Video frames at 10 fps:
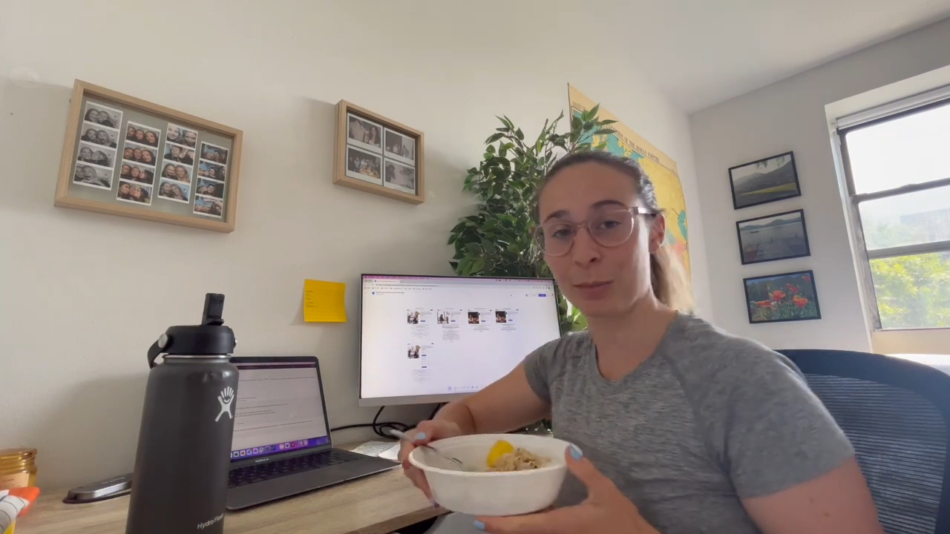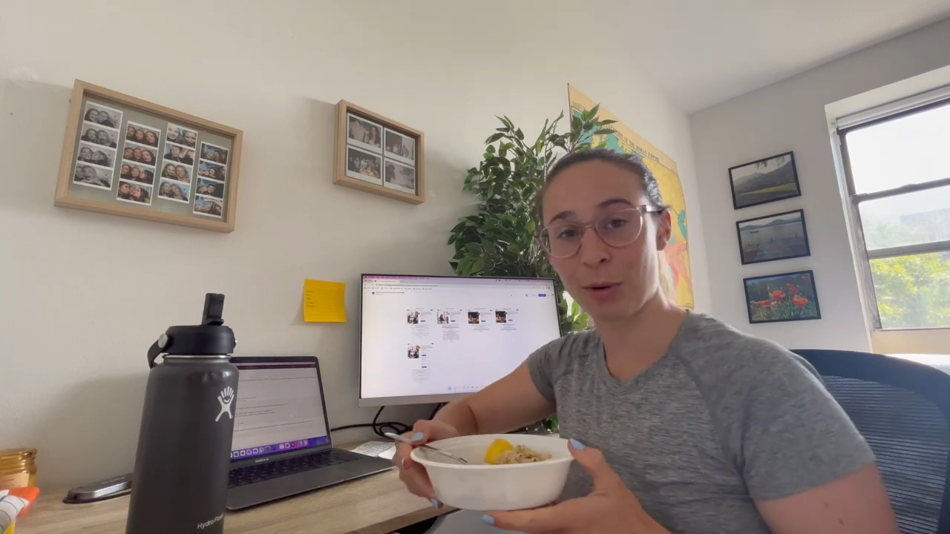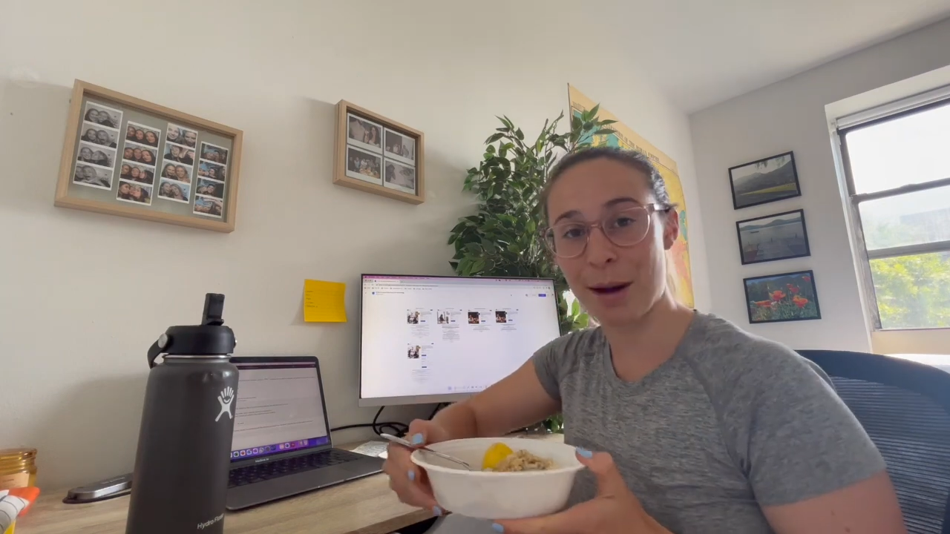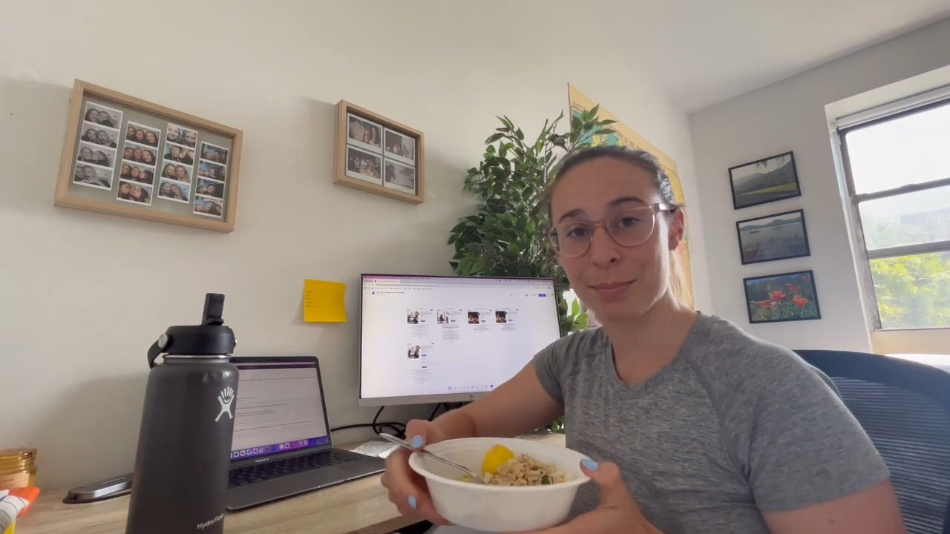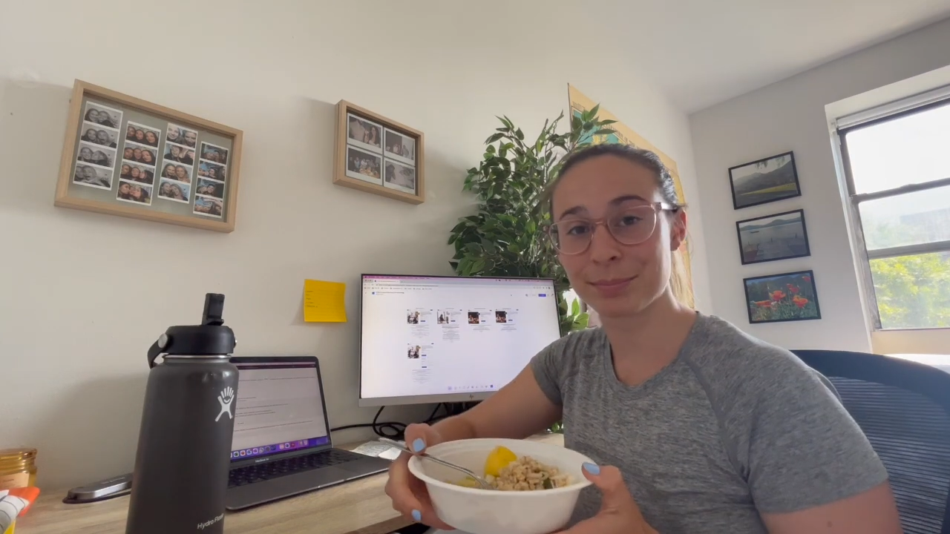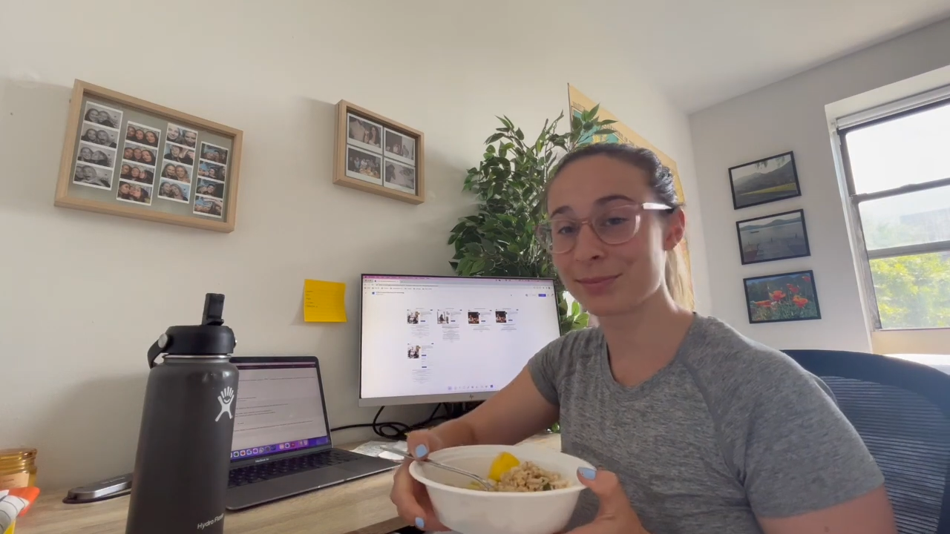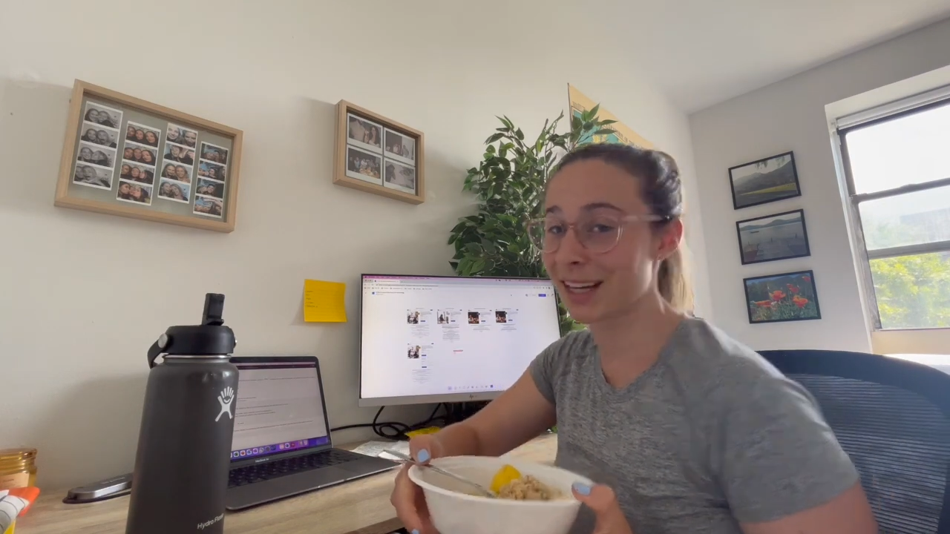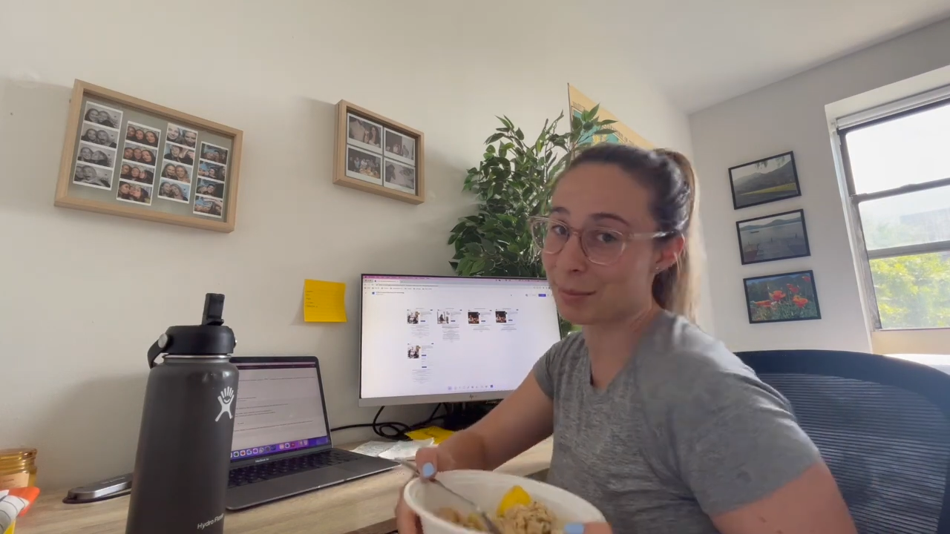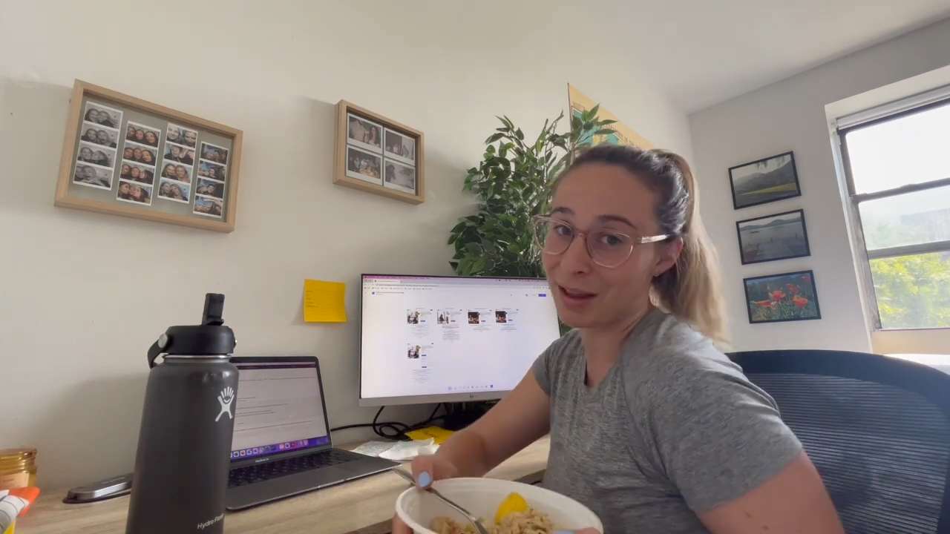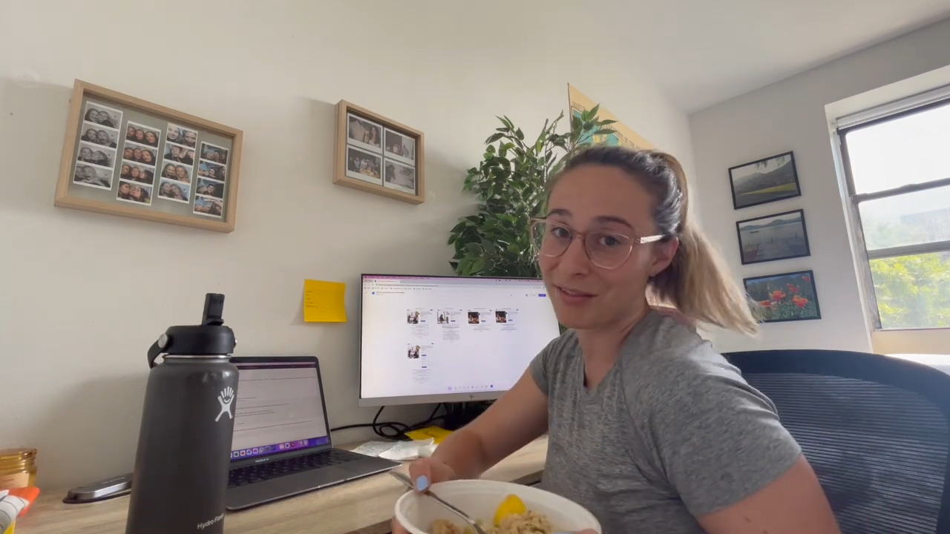prep, and
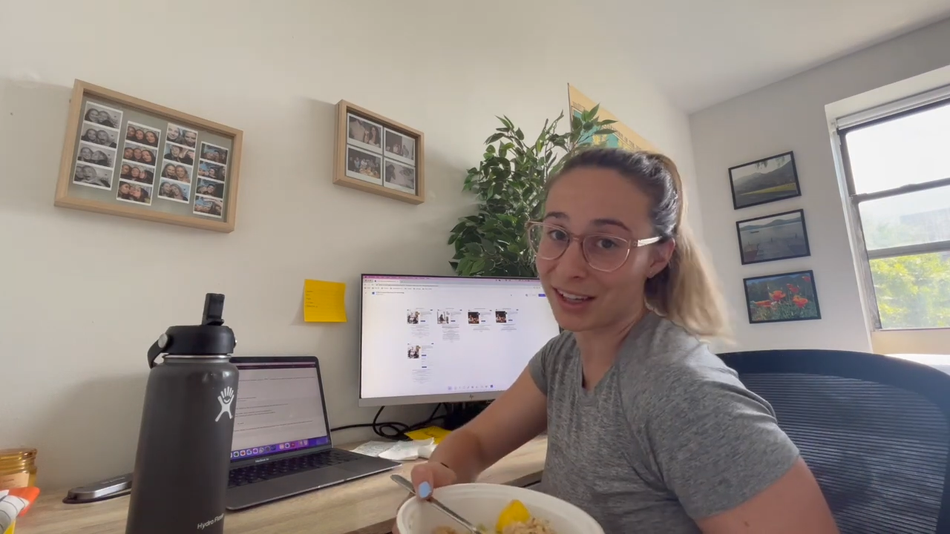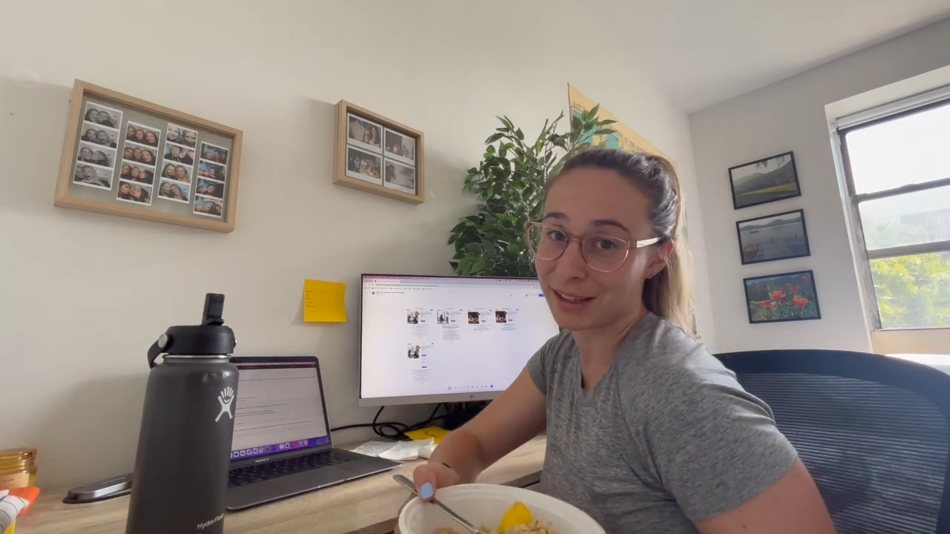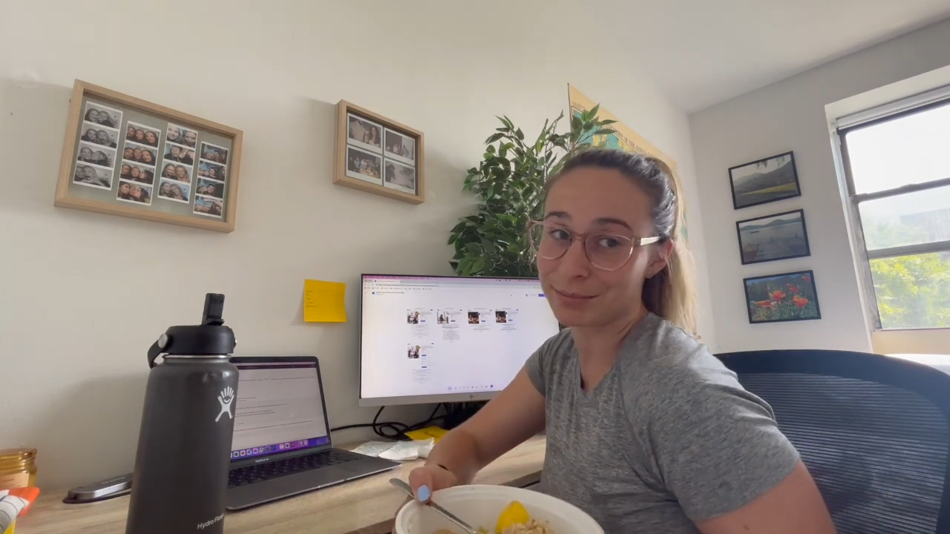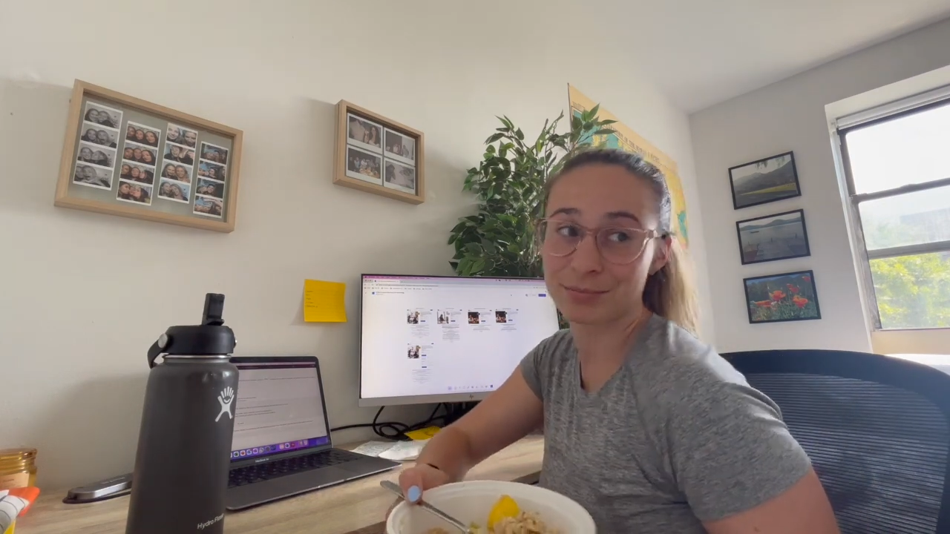I'm loving it.